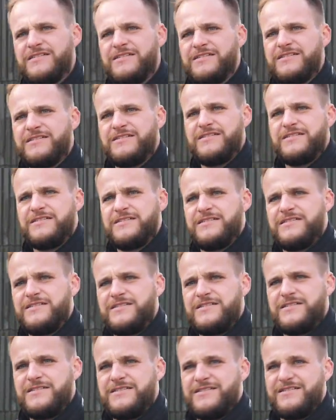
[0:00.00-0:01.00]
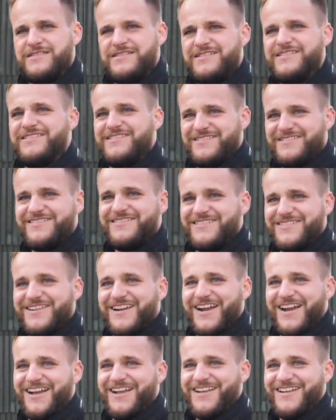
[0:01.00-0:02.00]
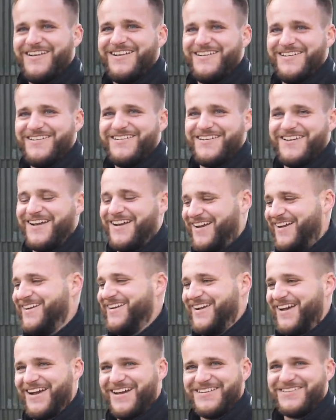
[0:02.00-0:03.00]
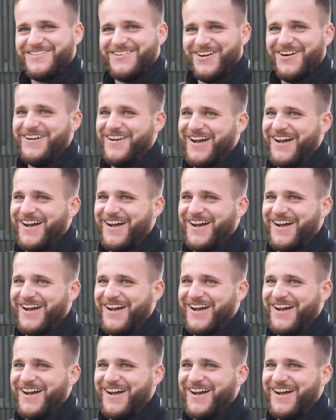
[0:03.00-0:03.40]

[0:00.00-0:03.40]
I reckon we need to get in the car and go for a drive. It's freezing. You ain't got a woolly hat on.